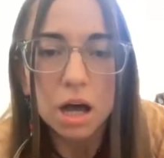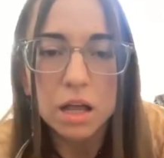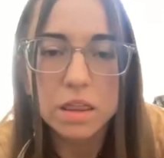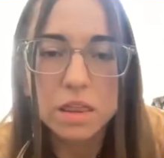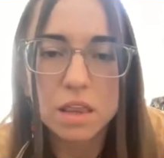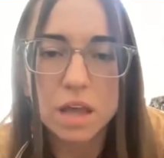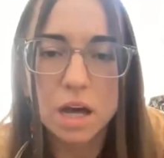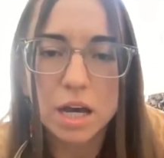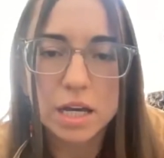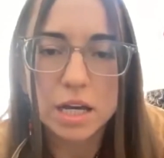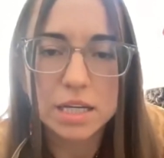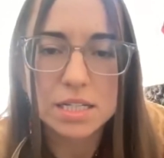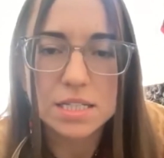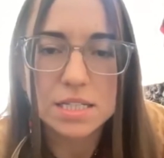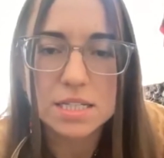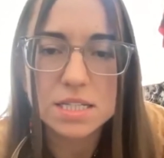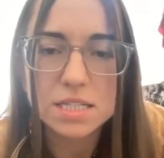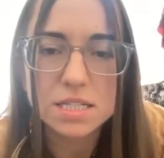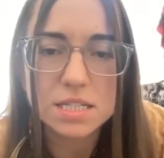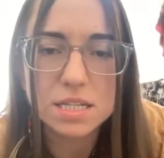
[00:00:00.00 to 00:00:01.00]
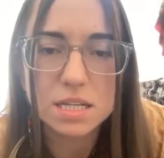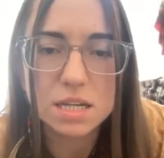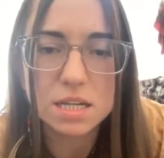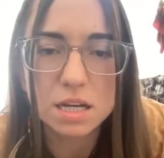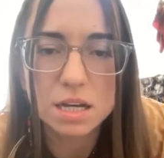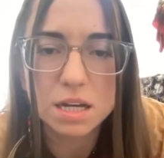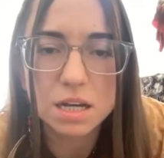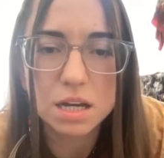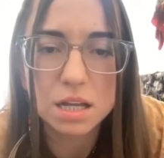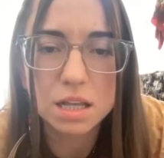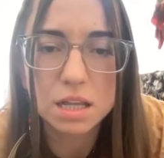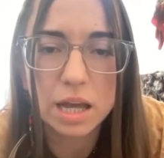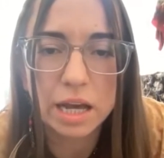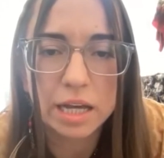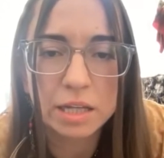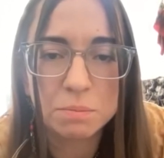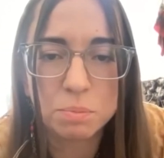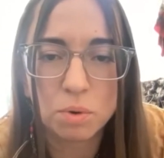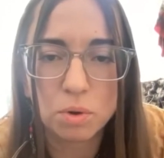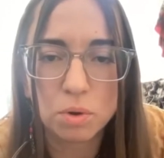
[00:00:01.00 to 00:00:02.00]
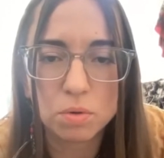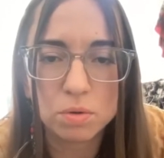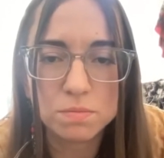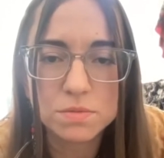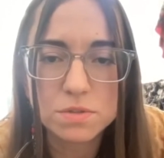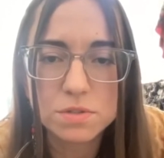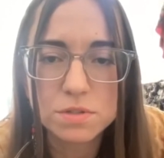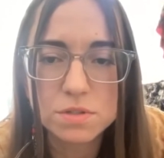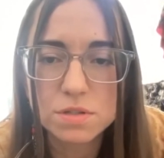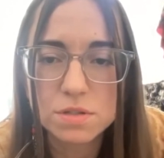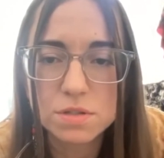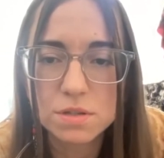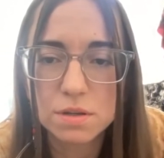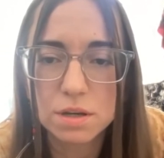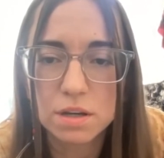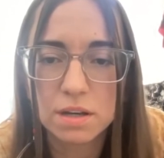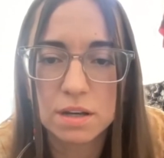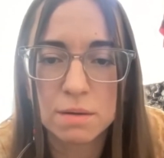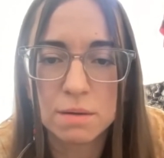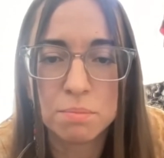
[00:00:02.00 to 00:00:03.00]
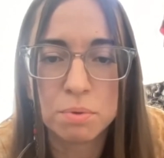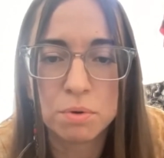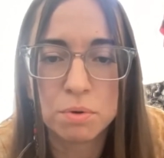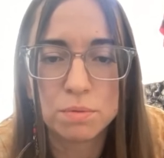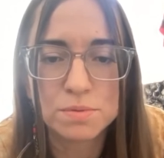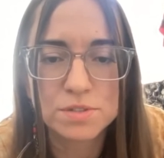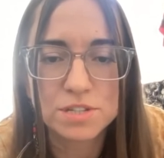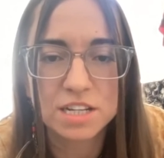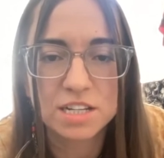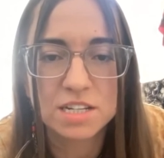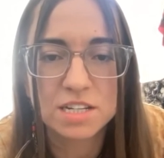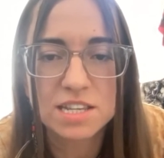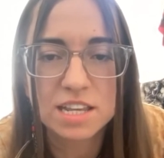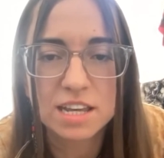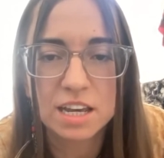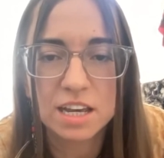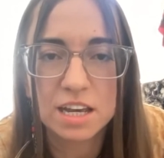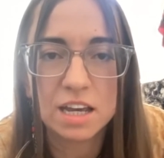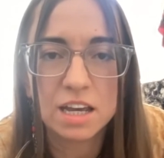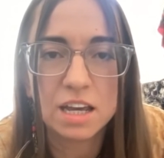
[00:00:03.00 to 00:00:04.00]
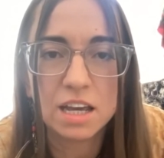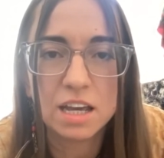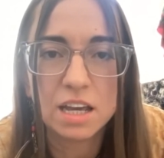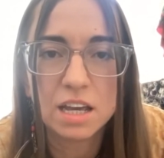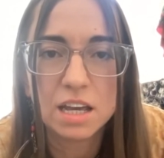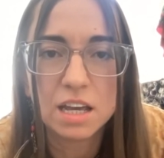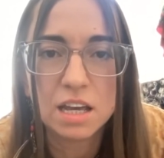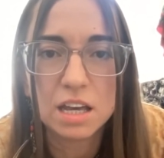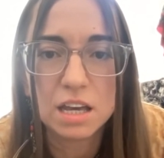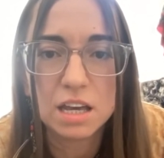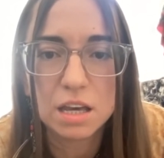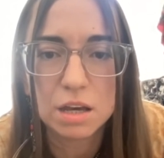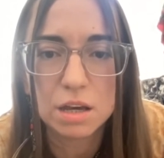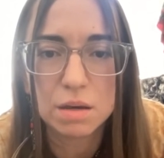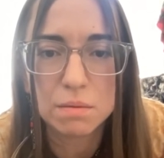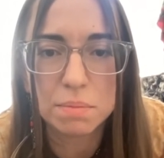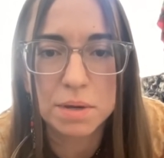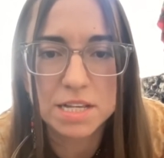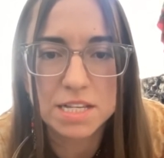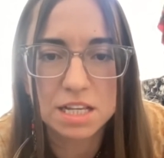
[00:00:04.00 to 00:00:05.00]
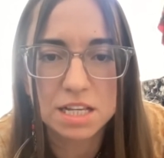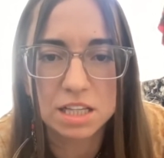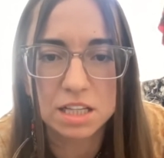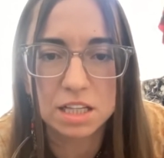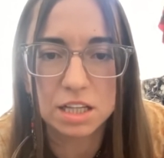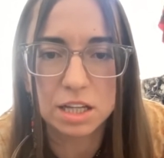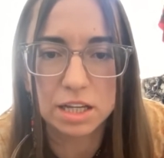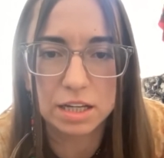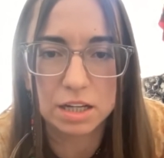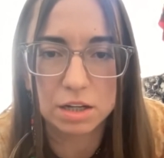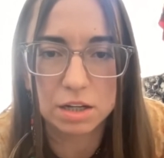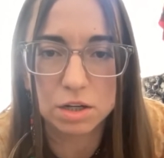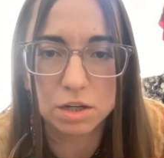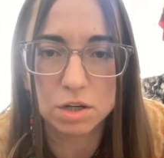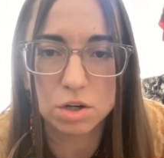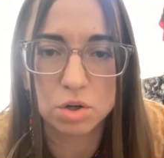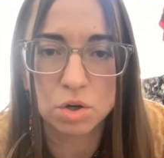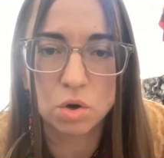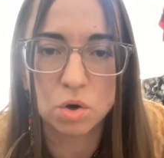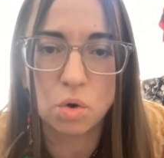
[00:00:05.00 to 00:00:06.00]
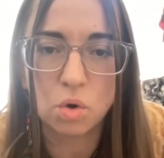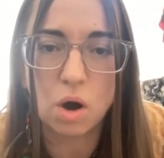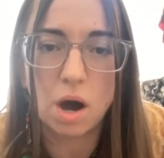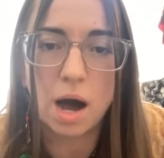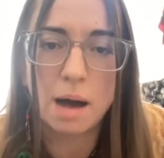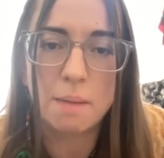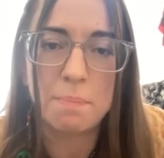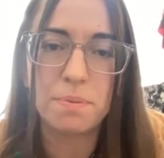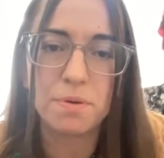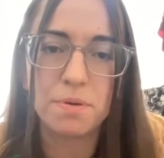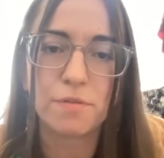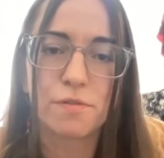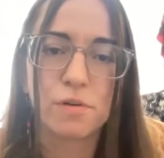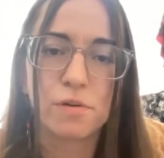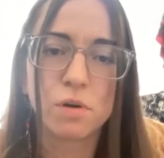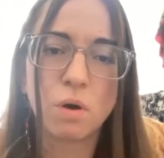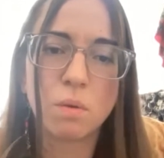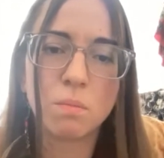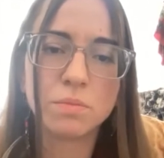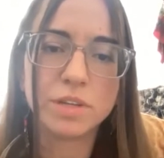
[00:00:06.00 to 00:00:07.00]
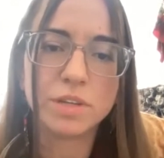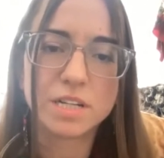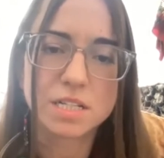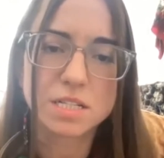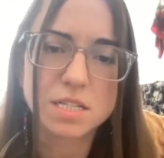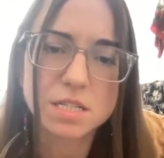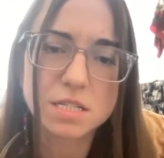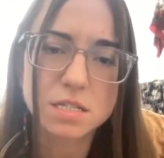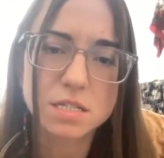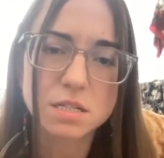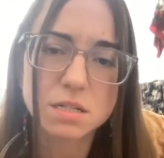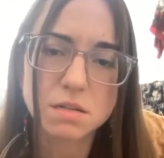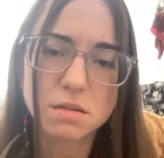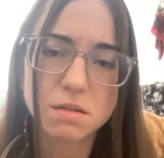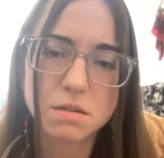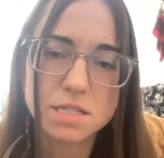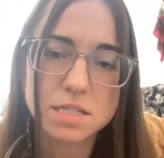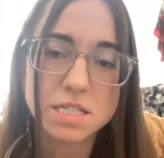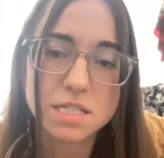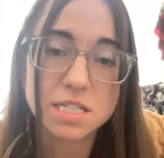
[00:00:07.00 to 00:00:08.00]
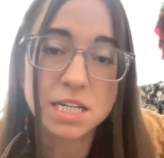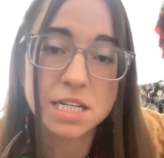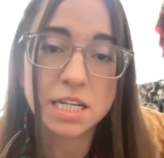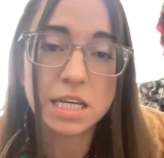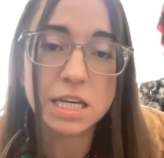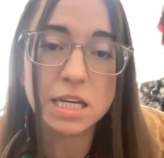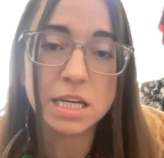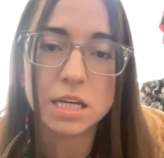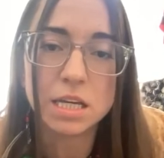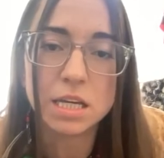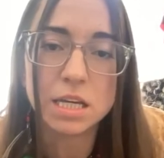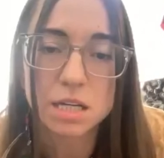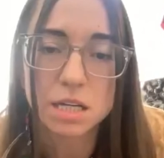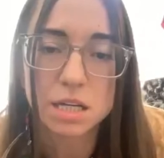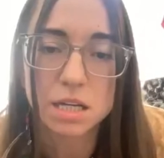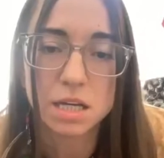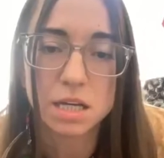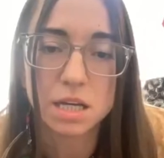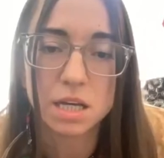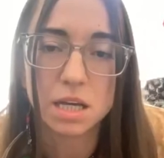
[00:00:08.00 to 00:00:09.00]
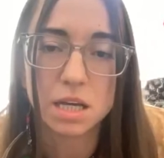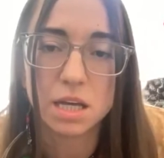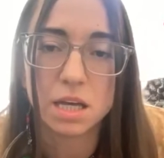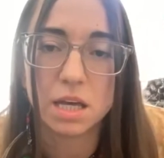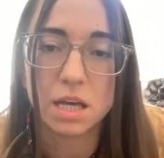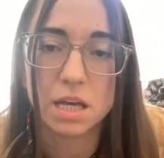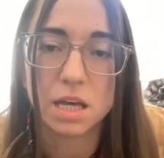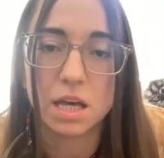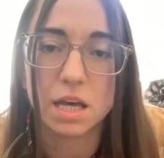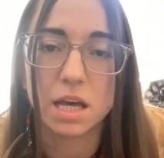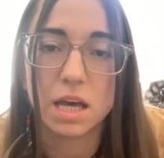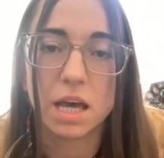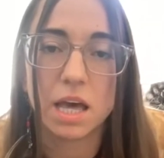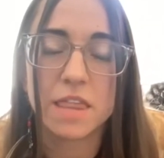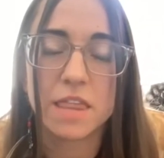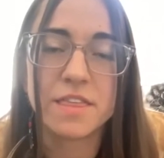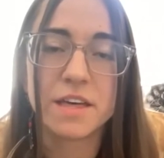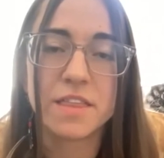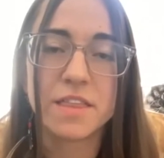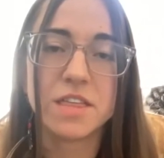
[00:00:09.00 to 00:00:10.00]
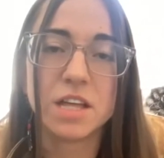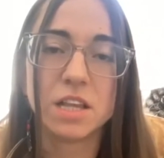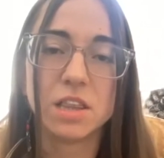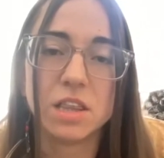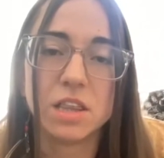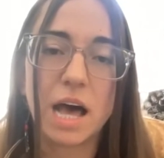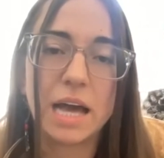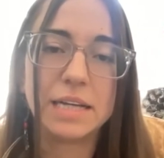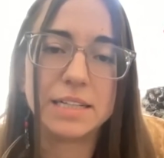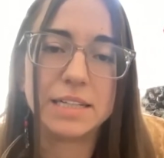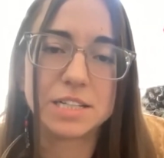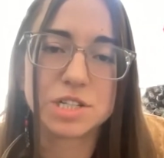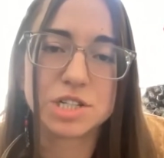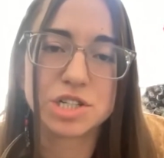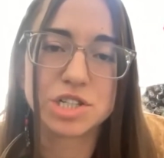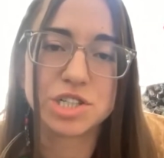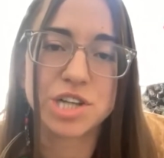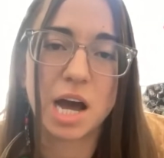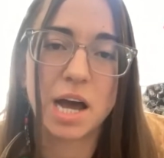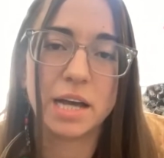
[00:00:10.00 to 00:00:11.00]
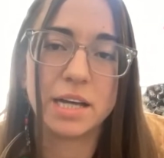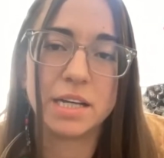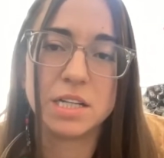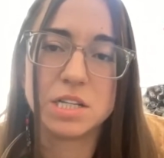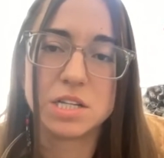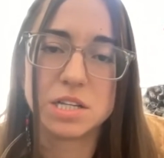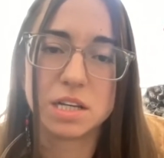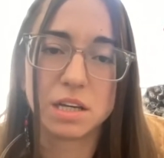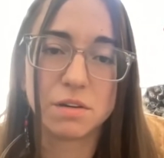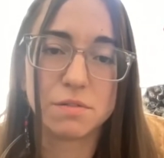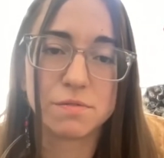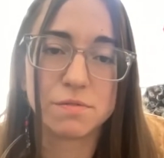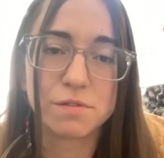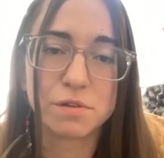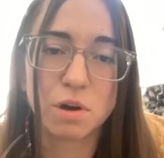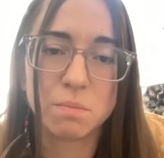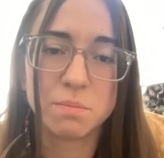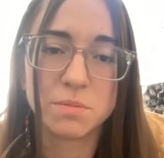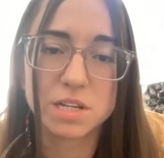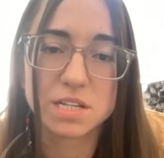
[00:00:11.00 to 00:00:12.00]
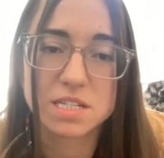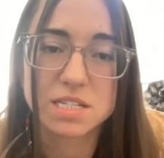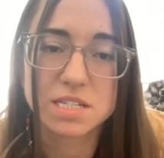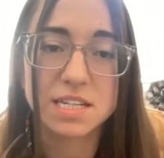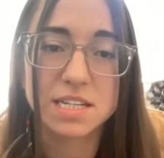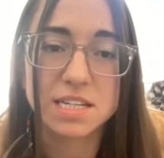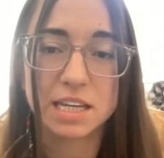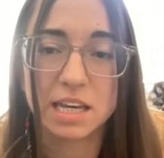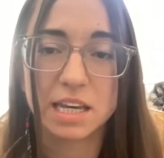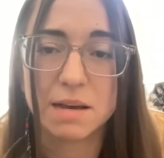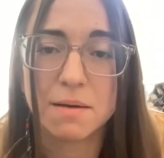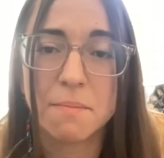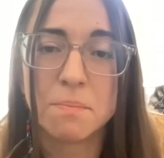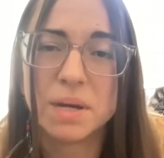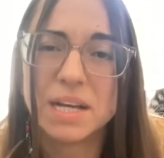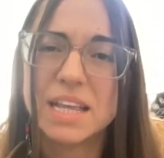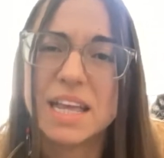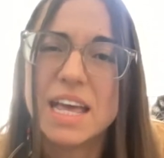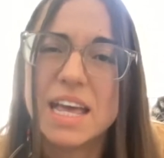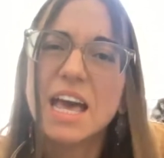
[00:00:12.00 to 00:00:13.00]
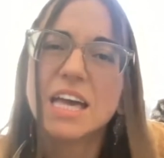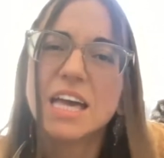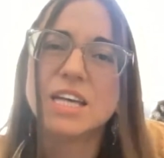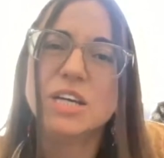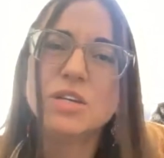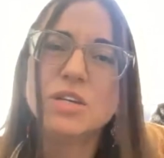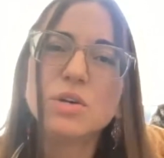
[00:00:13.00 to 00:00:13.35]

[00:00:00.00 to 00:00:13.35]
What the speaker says: Nice. Light bulbs, bulbs, and they basically like go up from this city And then the light is shining from the city. But, you